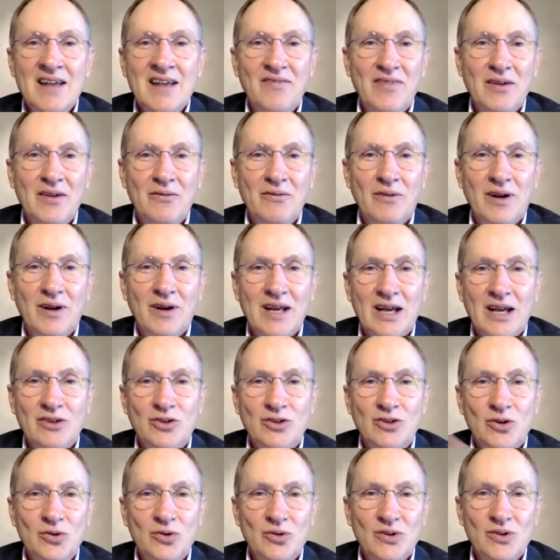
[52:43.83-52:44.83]
then what I'll
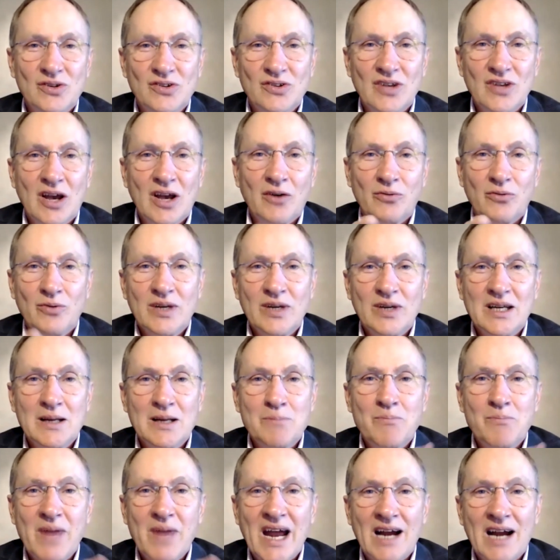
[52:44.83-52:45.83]
do is I'll read
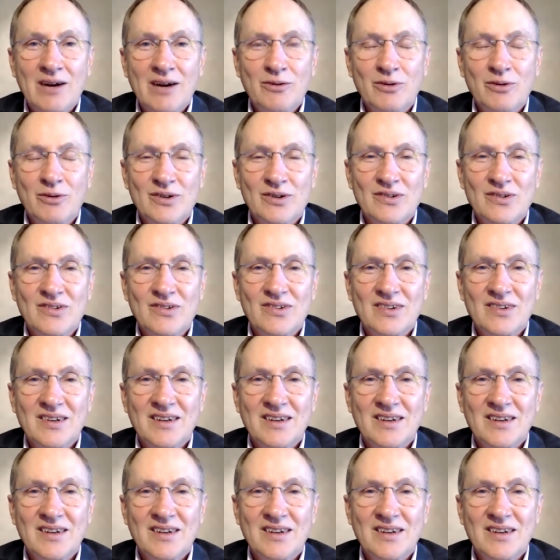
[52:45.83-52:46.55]
it backwards.